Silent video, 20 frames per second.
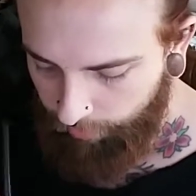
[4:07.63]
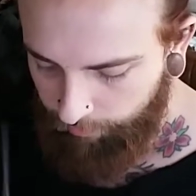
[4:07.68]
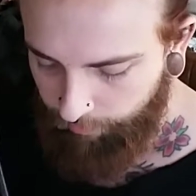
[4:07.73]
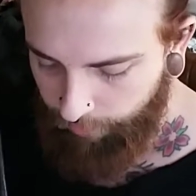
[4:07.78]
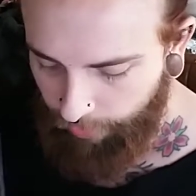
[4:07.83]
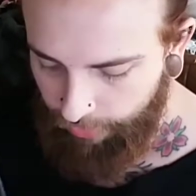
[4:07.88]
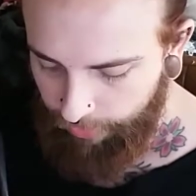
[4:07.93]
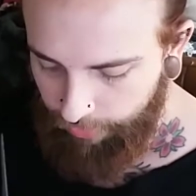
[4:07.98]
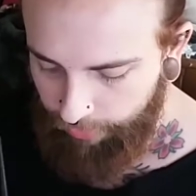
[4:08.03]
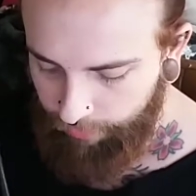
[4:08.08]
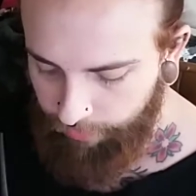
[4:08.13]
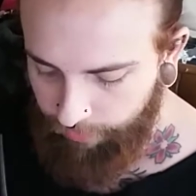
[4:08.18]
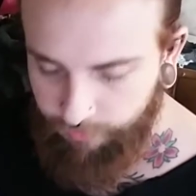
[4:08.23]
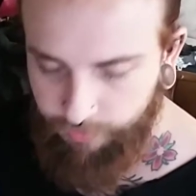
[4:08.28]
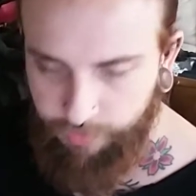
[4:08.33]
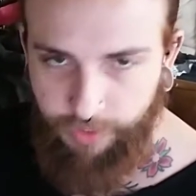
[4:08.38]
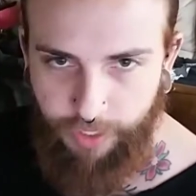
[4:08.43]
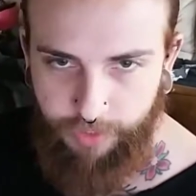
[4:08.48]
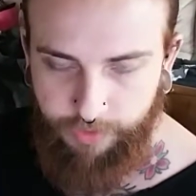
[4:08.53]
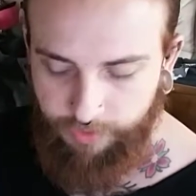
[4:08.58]
But in
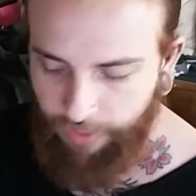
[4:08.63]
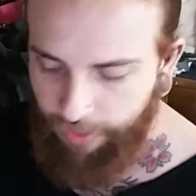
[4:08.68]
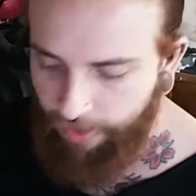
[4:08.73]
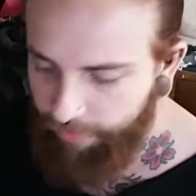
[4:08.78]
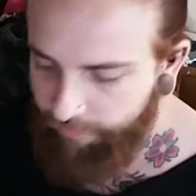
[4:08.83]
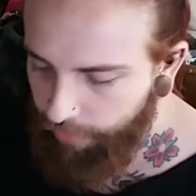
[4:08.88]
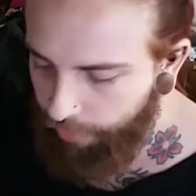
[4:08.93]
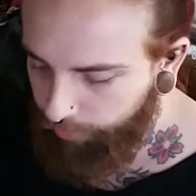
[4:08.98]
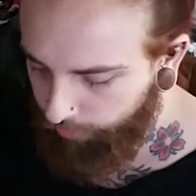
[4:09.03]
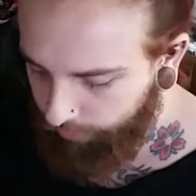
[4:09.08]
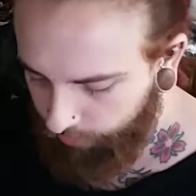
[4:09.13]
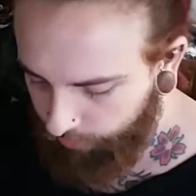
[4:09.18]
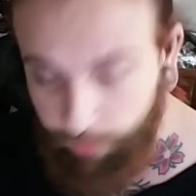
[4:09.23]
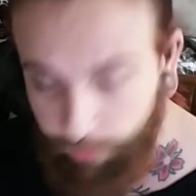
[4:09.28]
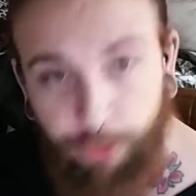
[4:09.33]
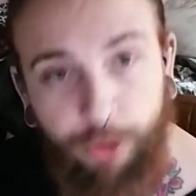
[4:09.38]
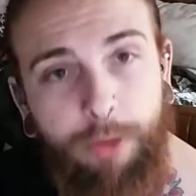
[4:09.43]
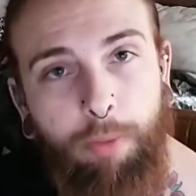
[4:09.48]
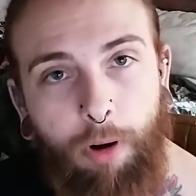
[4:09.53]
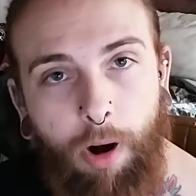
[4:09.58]
this case, I have my
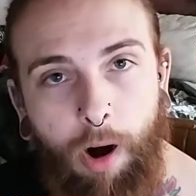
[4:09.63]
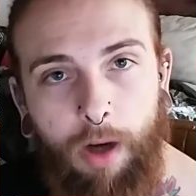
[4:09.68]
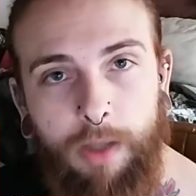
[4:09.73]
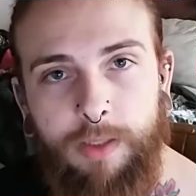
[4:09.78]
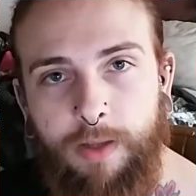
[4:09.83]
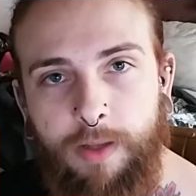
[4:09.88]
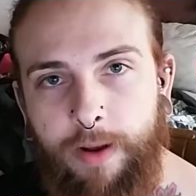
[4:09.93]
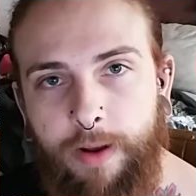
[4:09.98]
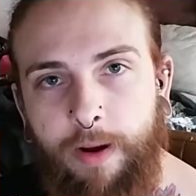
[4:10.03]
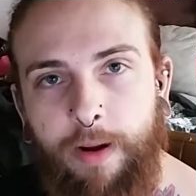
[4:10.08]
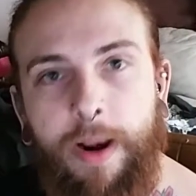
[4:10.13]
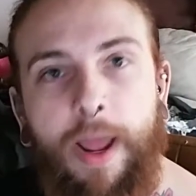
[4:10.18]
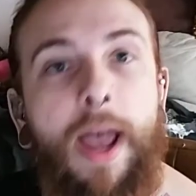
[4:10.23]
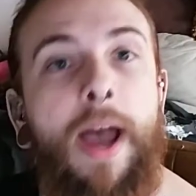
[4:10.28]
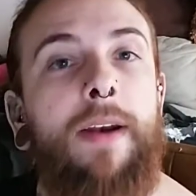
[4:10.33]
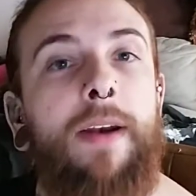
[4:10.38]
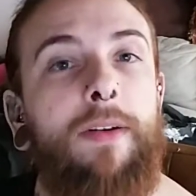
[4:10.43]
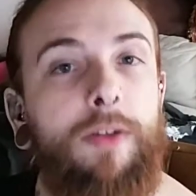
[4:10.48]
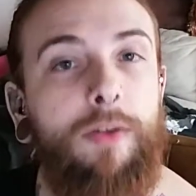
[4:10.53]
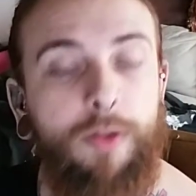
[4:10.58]
prescription peroxide on
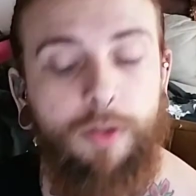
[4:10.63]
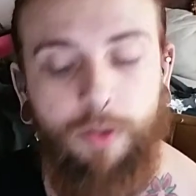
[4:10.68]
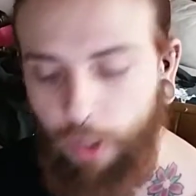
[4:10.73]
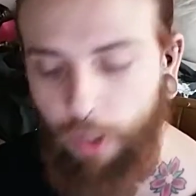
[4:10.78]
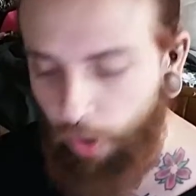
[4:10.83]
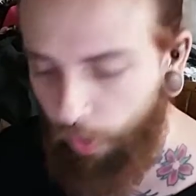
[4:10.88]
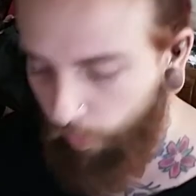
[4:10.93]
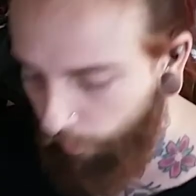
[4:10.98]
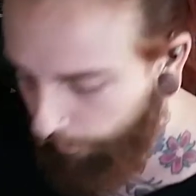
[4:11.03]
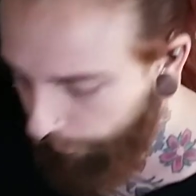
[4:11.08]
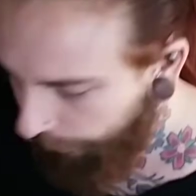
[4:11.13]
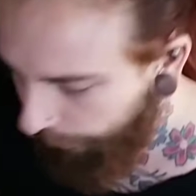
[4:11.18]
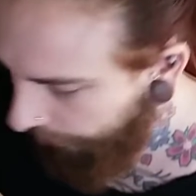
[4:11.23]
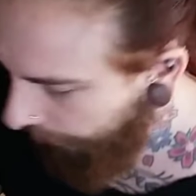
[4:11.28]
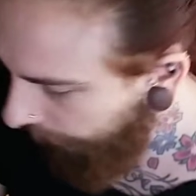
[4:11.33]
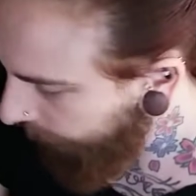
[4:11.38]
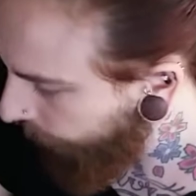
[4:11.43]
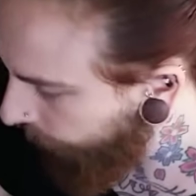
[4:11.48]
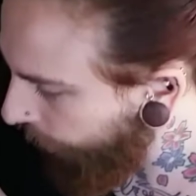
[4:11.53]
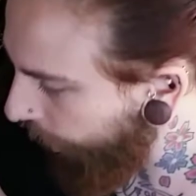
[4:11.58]
hand, so
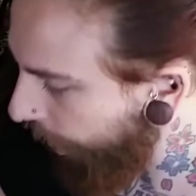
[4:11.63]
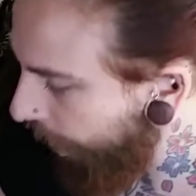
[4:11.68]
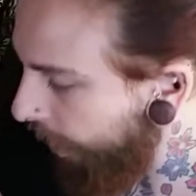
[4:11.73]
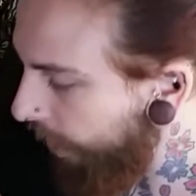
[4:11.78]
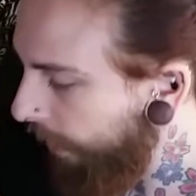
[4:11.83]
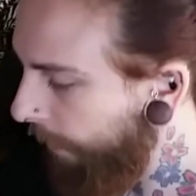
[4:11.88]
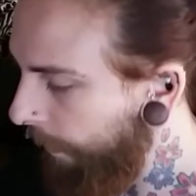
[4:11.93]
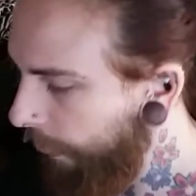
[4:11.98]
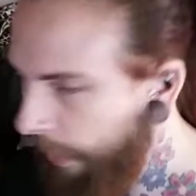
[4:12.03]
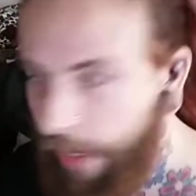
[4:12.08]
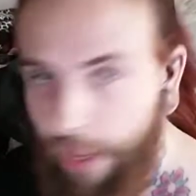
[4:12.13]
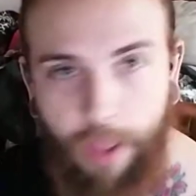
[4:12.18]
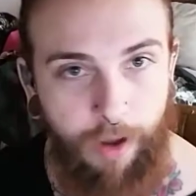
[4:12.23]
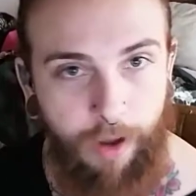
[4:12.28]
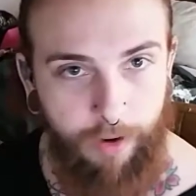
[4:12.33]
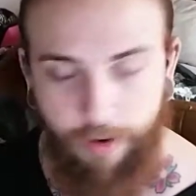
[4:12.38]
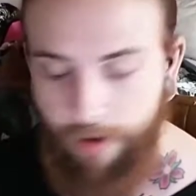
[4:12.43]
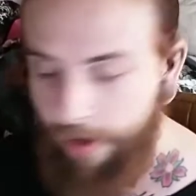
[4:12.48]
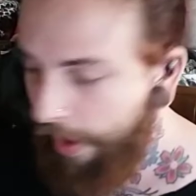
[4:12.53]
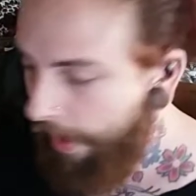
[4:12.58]
that's good.
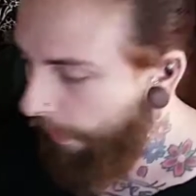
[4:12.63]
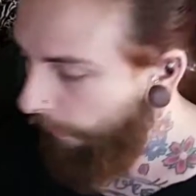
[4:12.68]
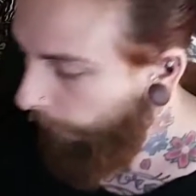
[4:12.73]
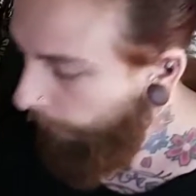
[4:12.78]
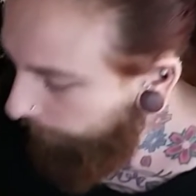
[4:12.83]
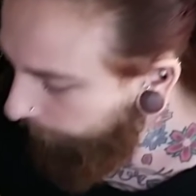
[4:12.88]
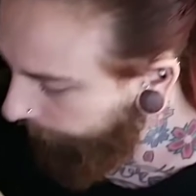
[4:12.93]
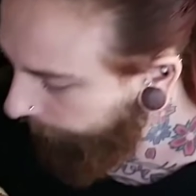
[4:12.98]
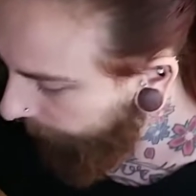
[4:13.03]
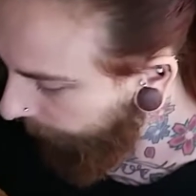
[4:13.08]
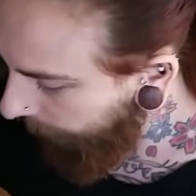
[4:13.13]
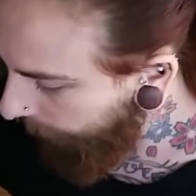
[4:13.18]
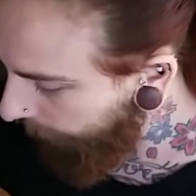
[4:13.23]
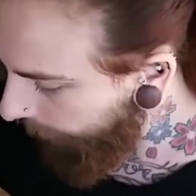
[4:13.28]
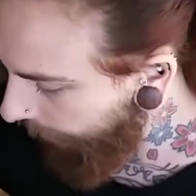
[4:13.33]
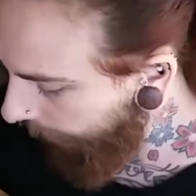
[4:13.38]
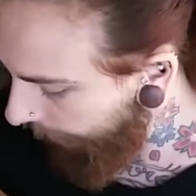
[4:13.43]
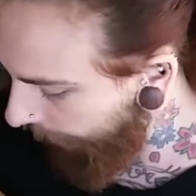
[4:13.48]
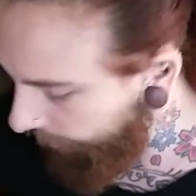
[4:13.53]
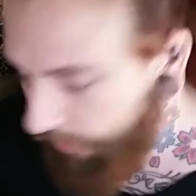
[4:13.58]
Now, you
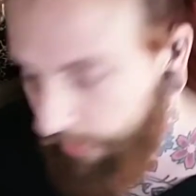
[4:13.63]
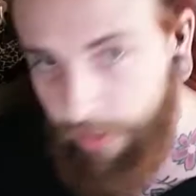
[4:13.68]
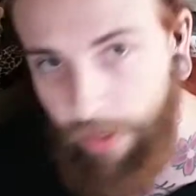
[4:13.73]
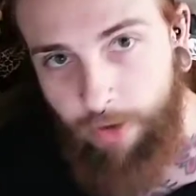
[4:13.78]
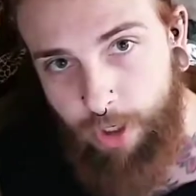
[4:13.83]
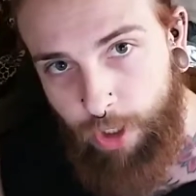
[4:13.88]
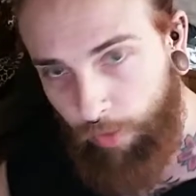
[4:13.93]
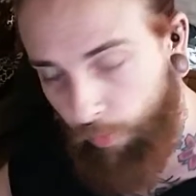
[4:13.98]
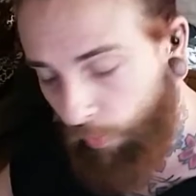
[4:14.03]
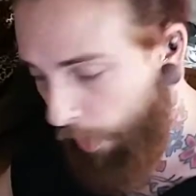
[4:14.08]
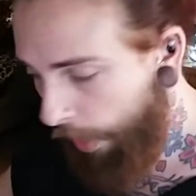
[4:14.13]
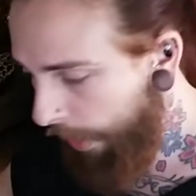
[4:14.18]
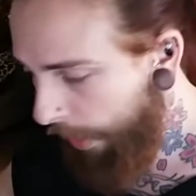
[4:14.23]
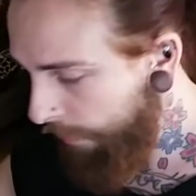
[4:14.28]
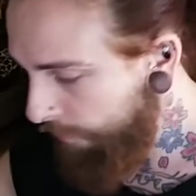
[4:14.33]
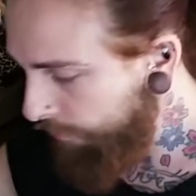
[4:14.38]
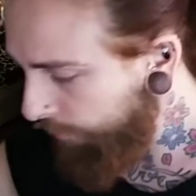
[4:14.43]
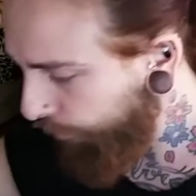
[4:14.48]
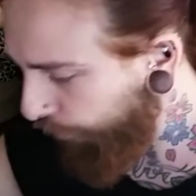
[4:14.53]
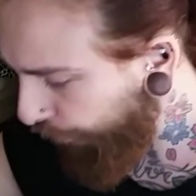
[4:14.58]
get everything out of your
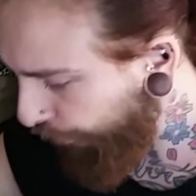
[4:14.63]
way.